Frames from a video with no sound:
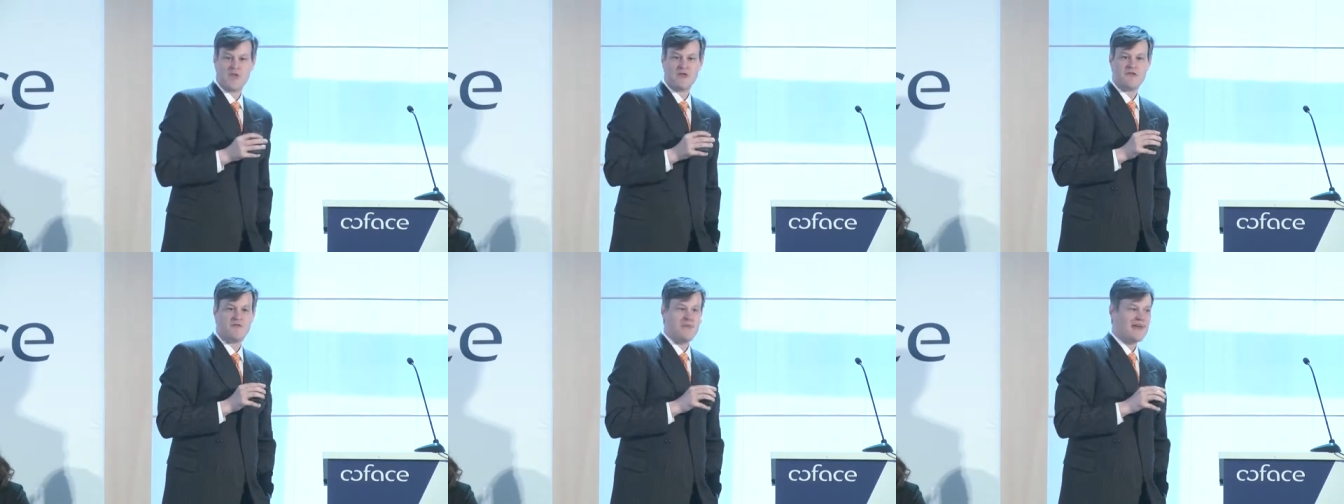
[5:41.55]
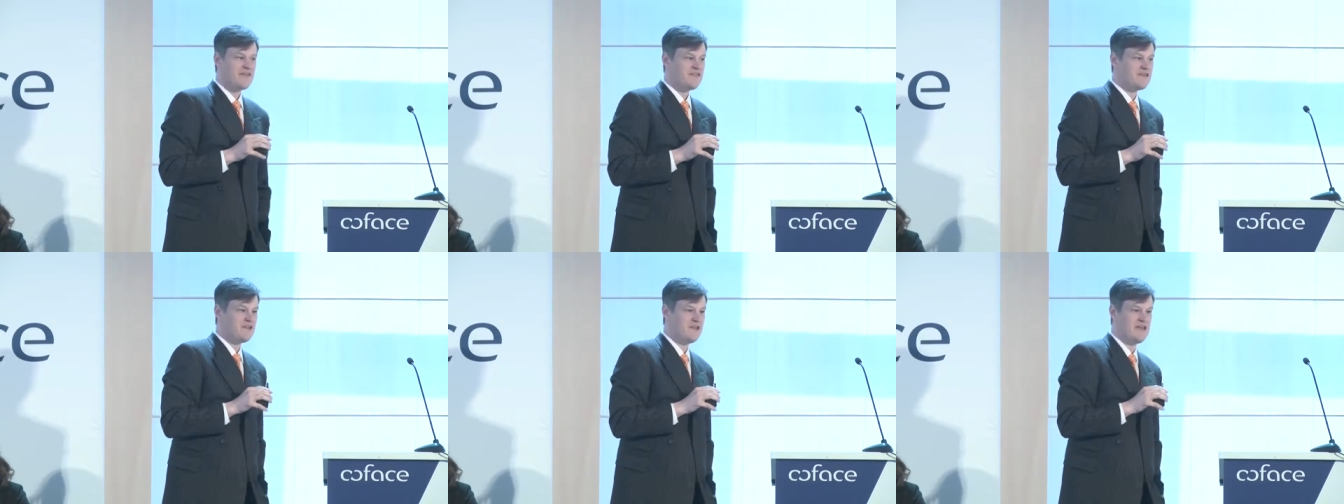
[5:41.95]
So
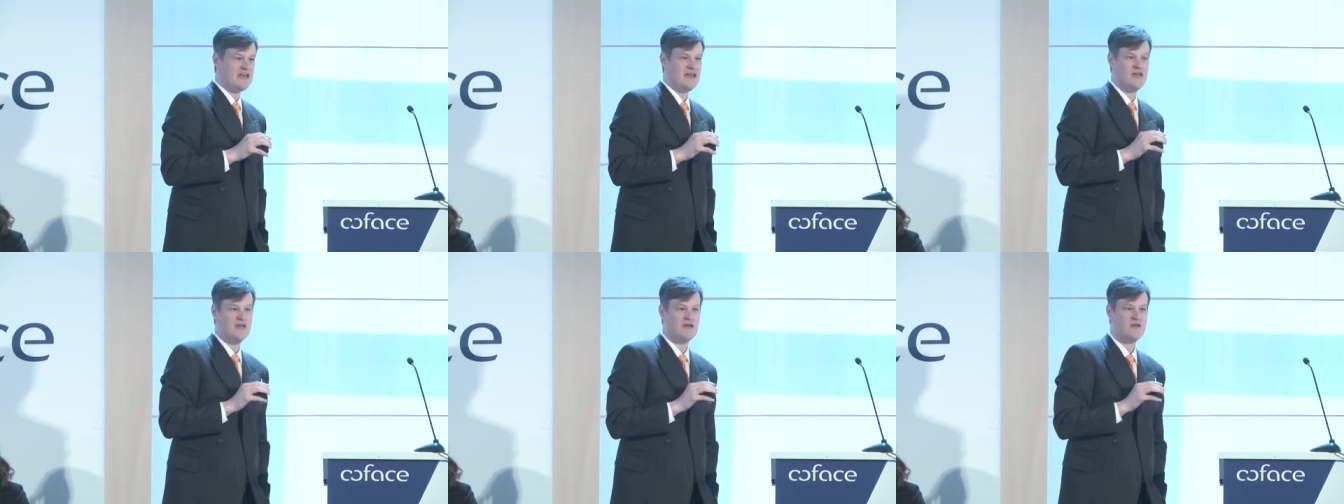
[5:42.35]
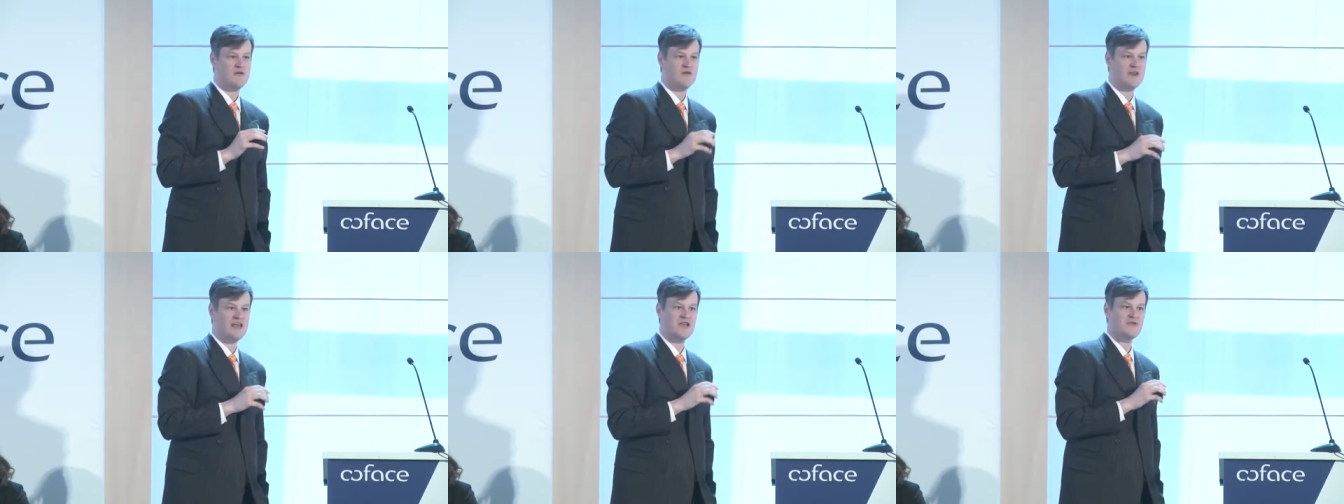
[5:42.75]
basically,
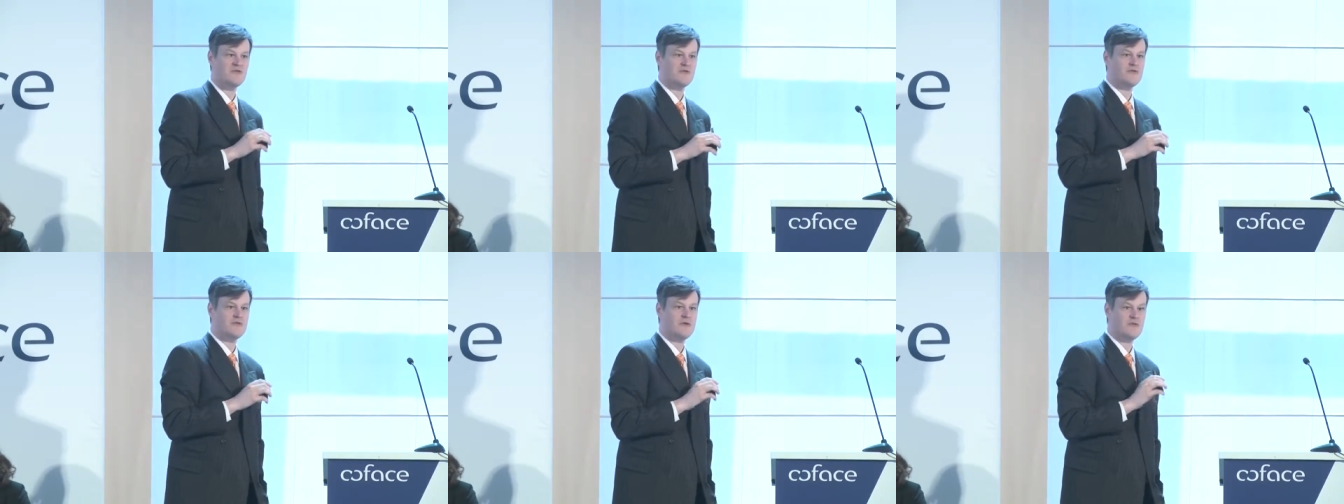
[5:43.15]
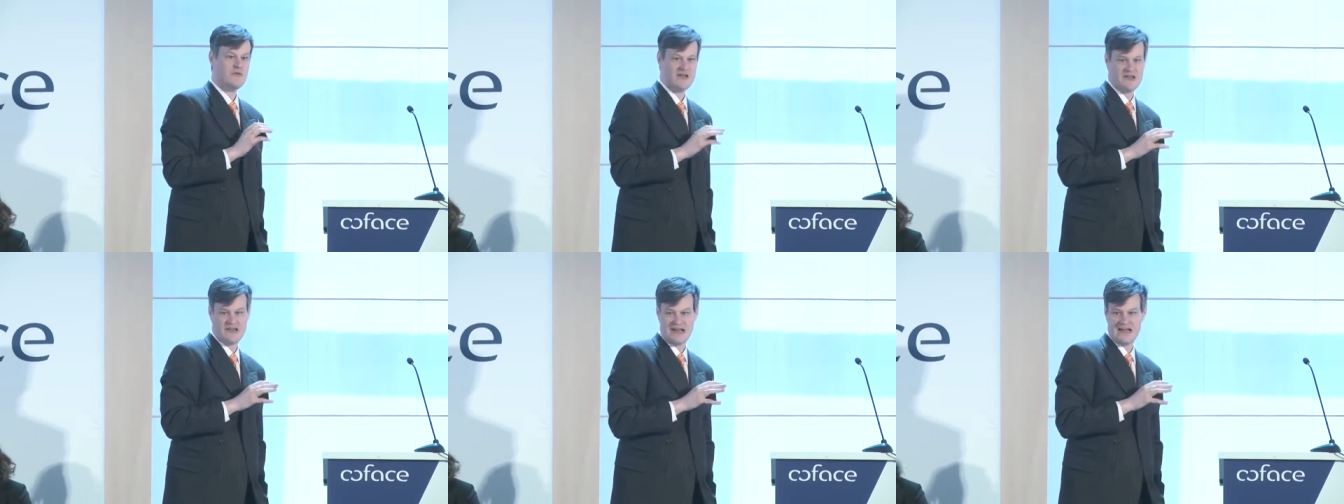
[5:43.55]
we need to
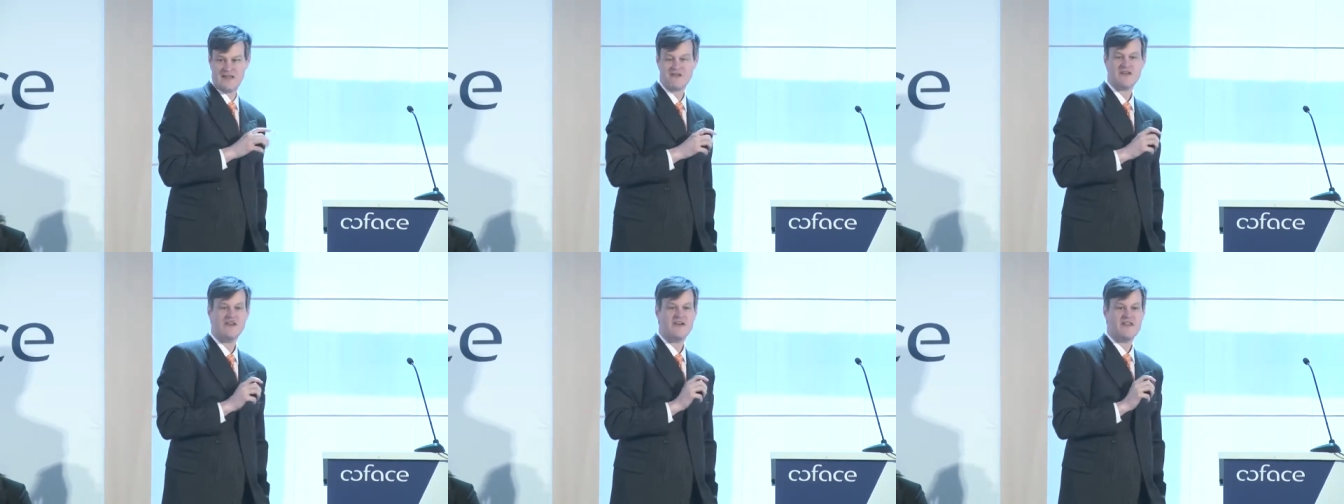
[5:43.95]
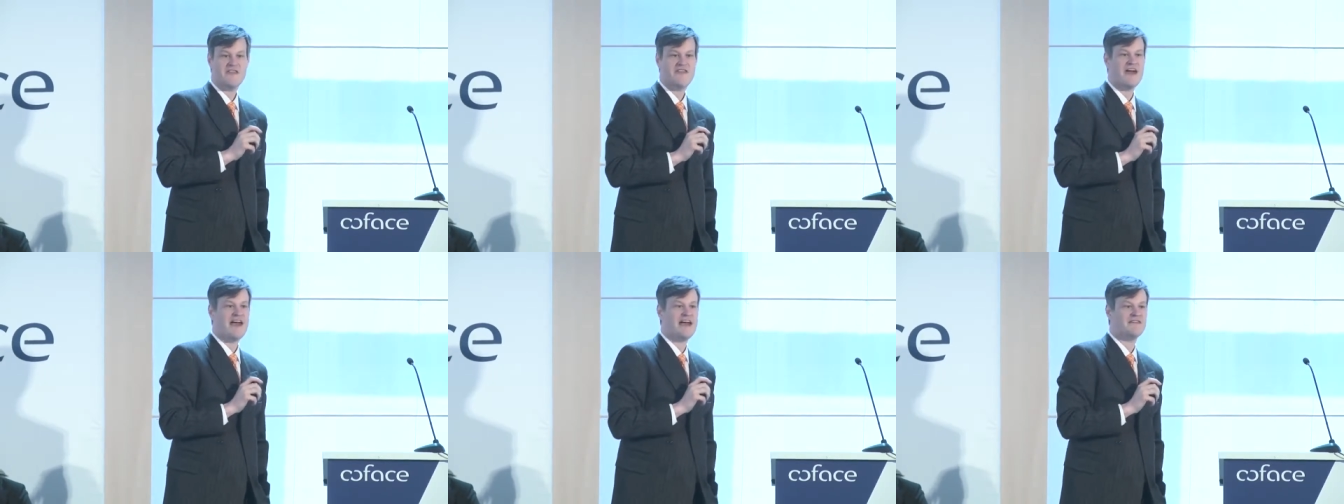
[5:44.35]
realize
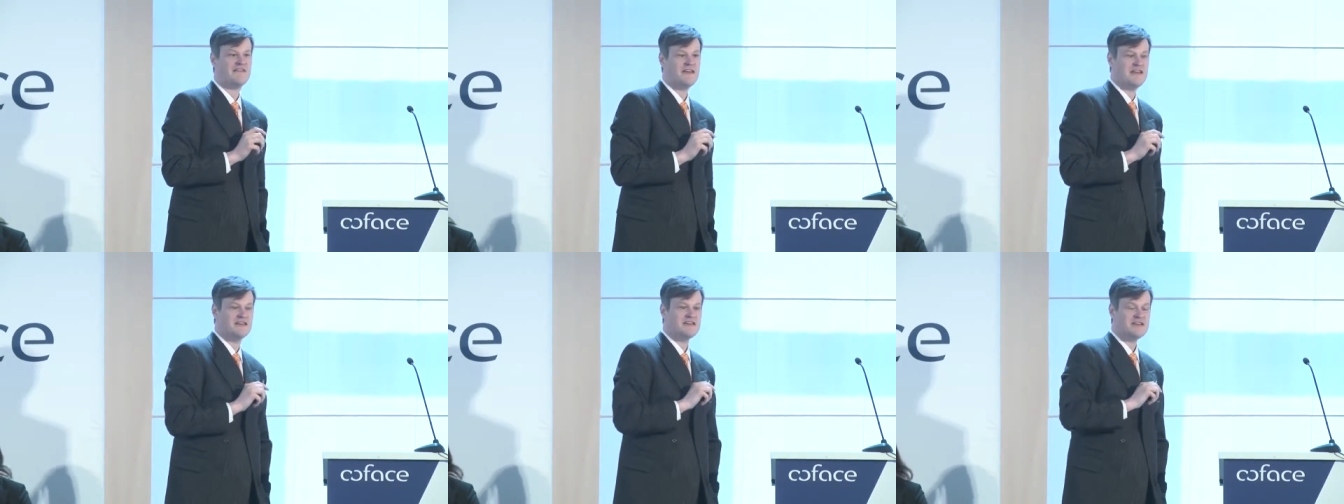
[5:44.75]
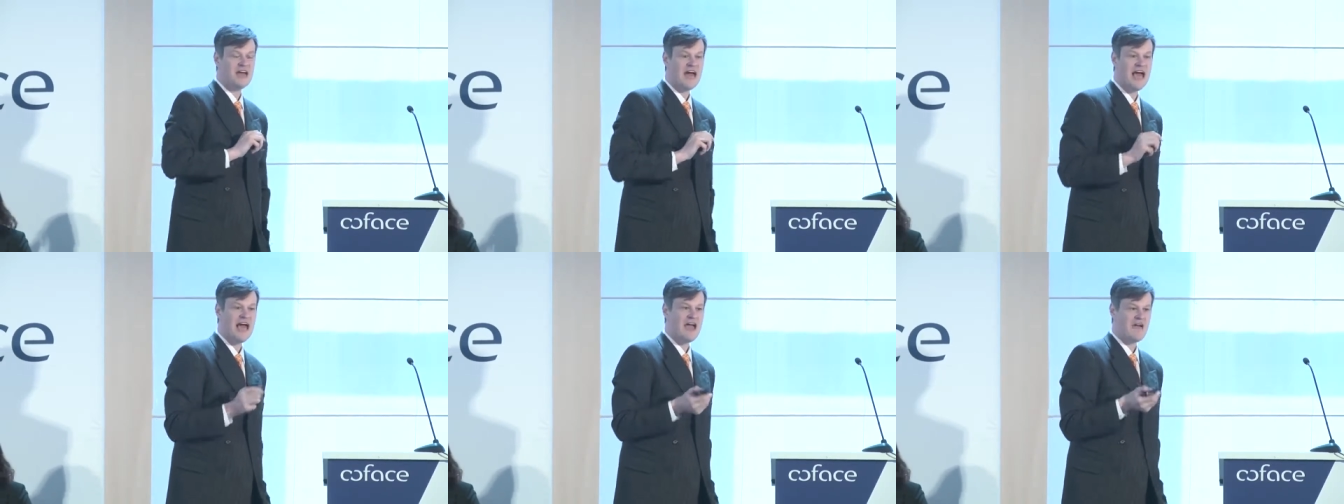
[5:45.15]
that the
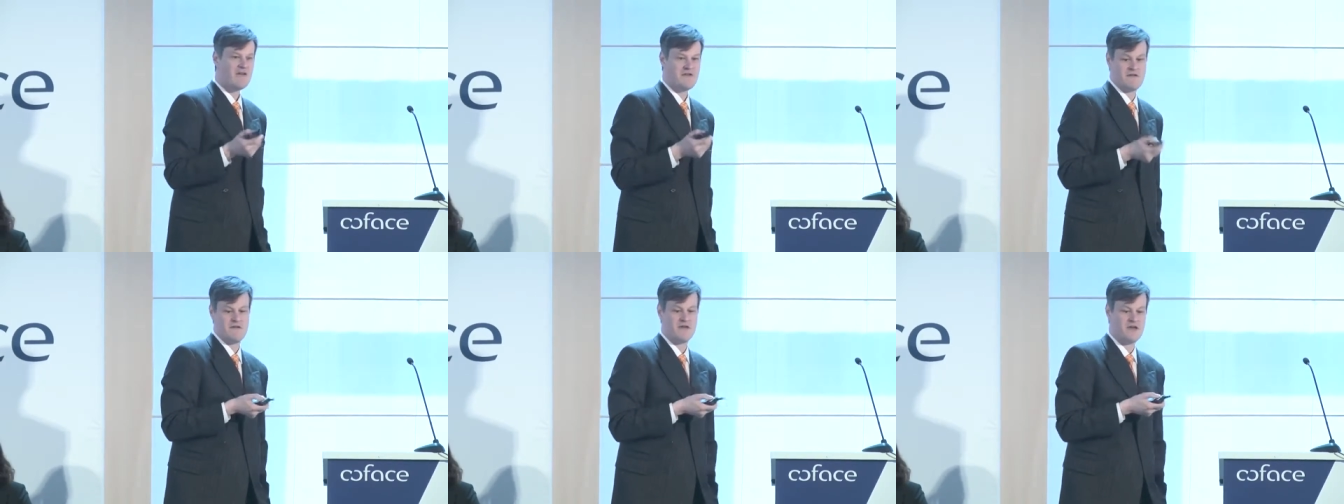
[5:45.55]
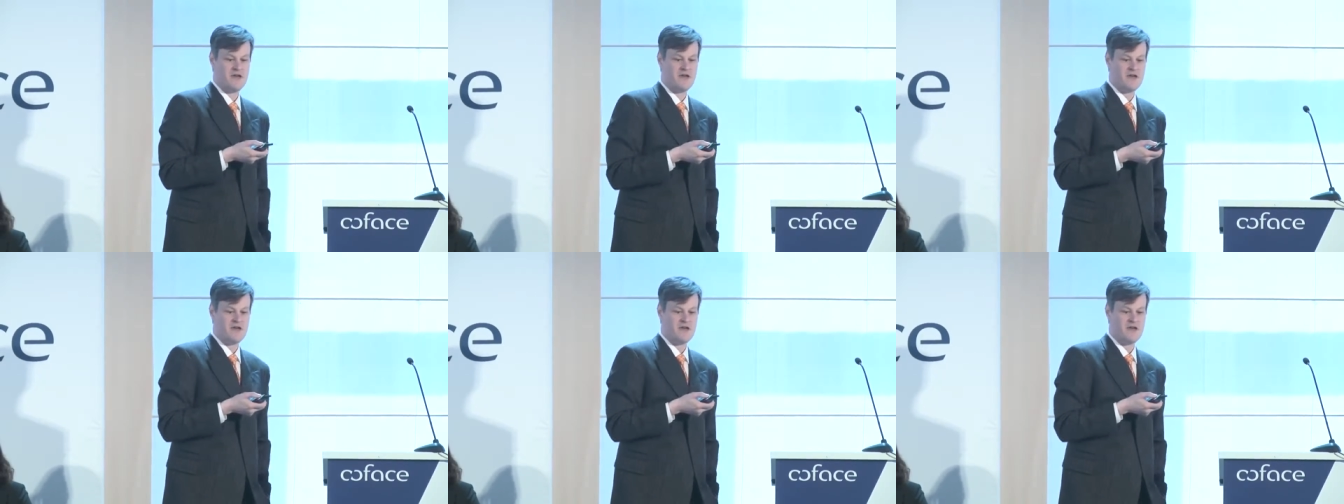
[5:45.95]
entire